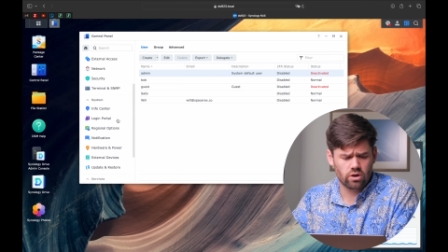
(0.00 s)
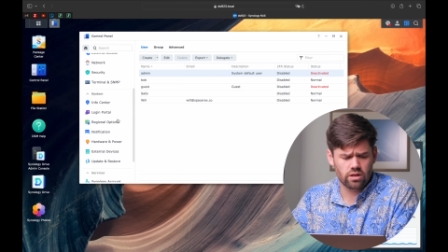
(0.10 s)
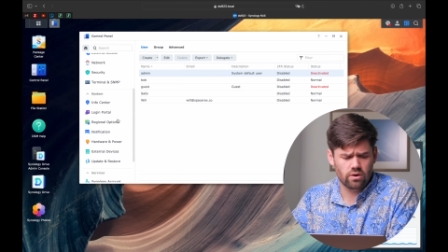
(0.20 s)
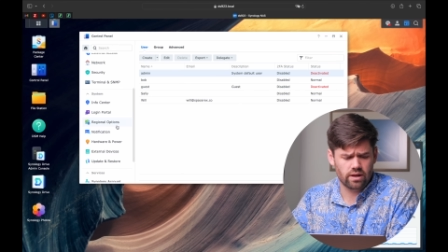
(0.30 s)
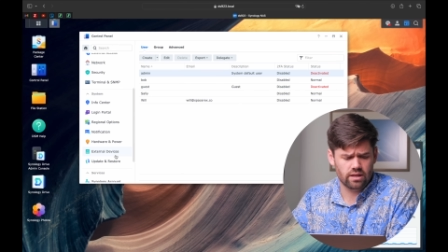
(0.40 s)
gonna
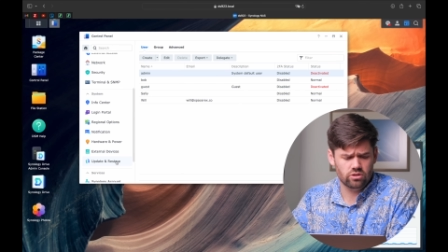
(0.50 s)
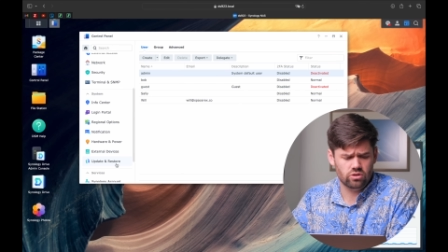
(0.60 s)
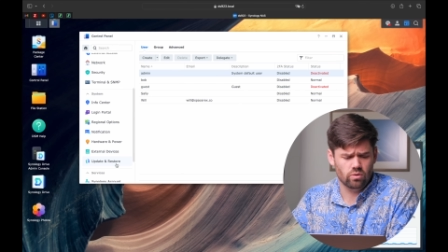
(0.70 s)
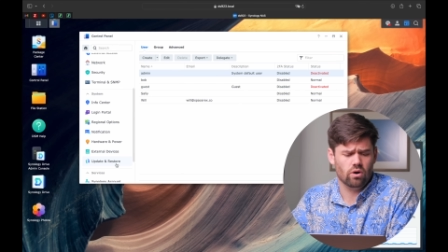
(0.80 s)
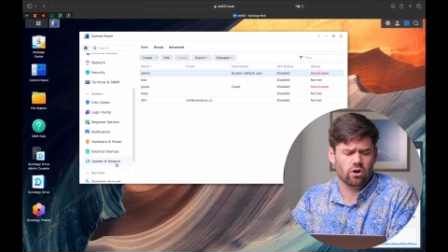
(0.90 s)
go
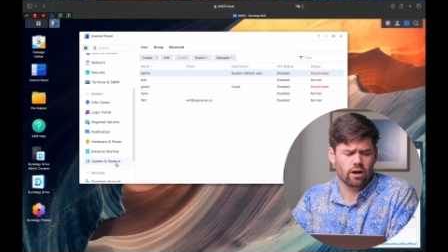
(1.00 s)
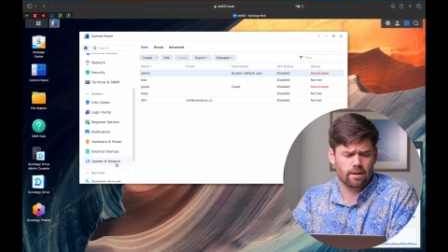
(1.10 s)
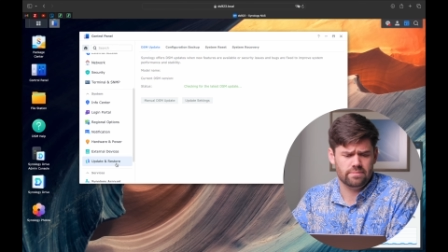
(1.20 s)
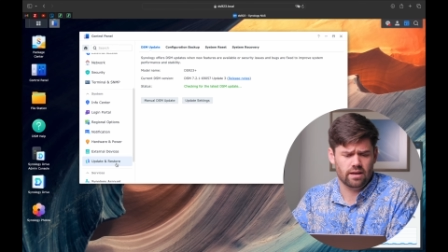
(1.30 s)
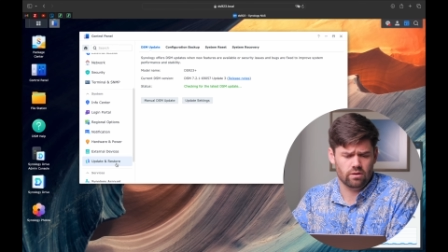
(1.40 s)
into our
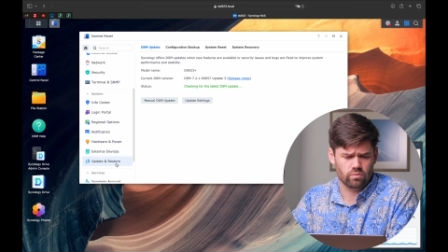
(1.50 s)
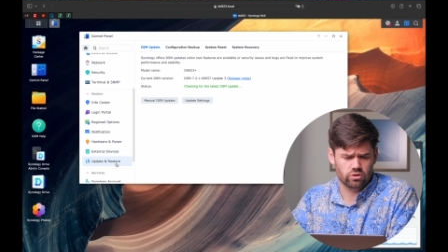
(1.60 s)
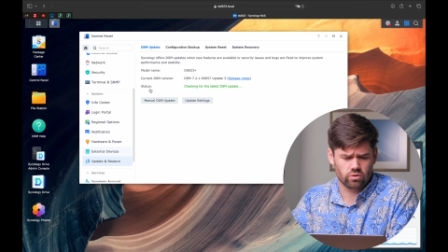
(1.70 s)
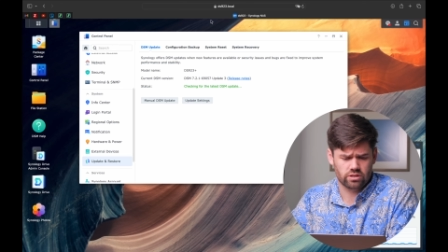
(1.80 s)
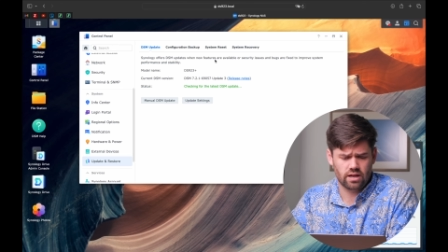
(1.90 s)
update and
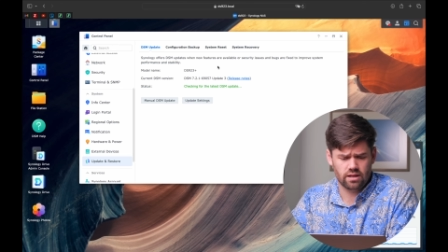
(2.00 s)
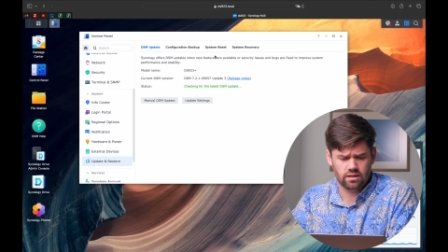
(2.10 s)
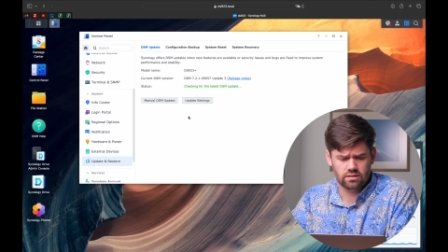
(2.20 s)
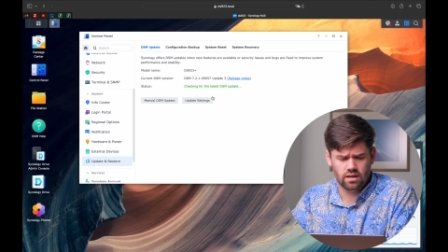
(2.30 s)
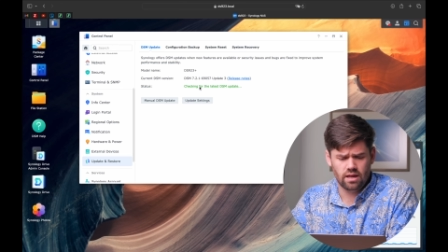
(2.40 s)
restore
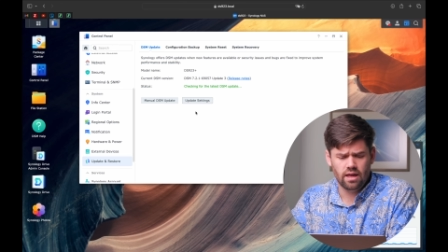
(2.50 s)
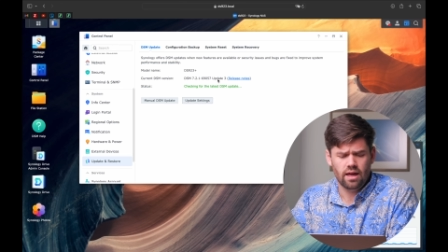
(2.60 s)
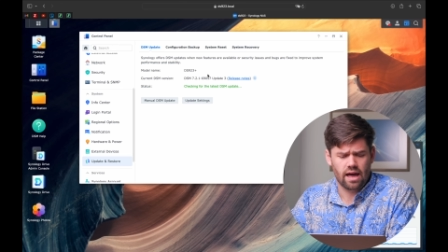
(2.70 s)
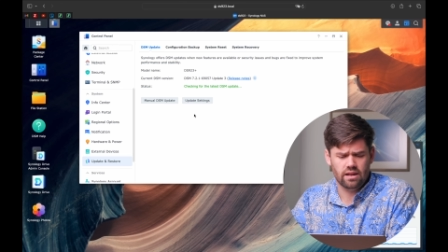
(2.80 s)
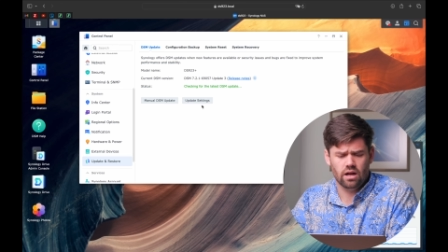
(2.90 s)
settings,
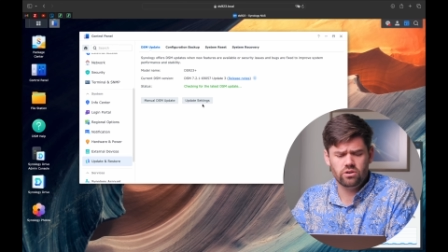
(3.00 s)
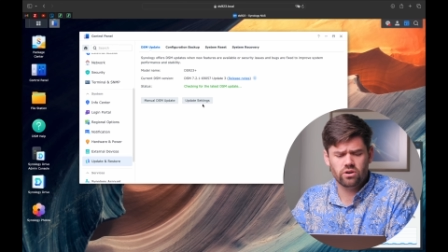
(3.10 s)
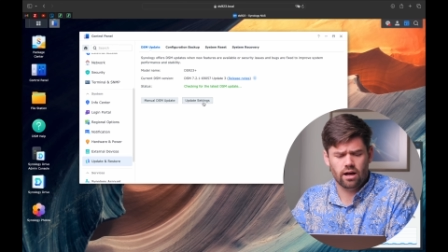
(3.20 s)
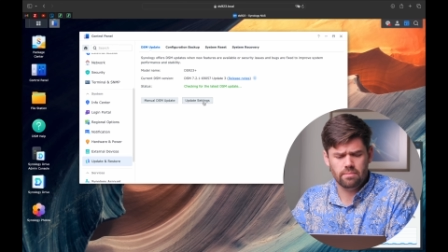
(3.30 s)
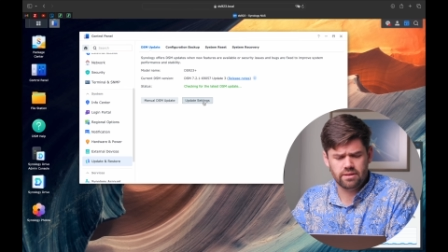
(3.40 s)
and
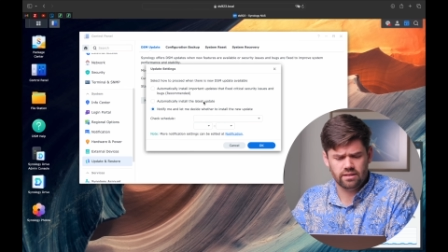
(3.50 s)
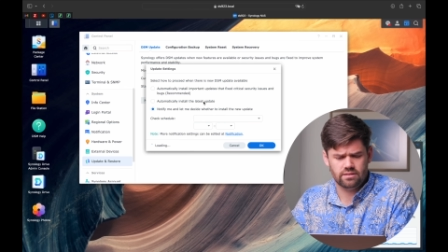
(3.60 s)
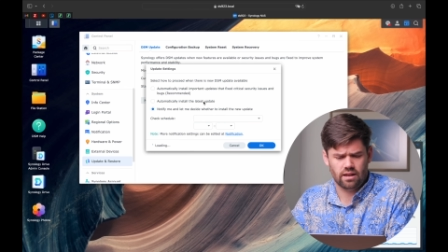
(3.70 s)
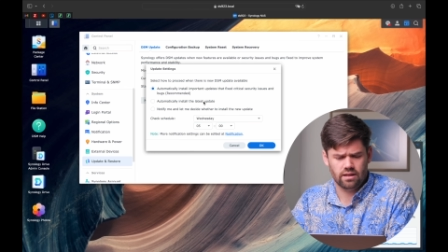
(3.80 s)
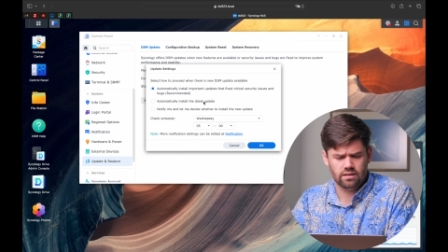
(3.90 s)
under update
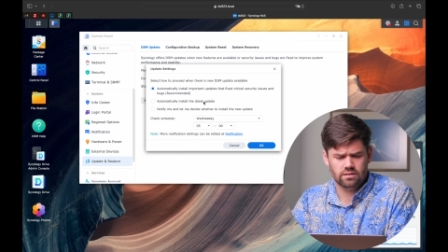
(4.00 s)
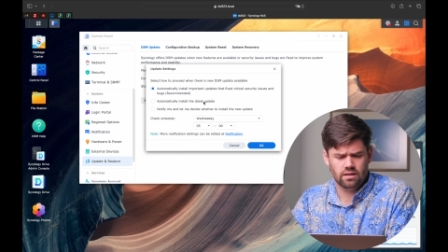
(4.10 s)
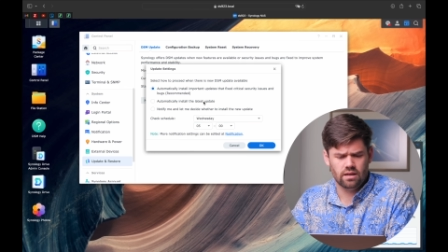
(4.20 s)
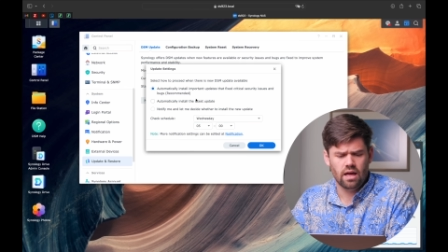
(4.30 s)
settings,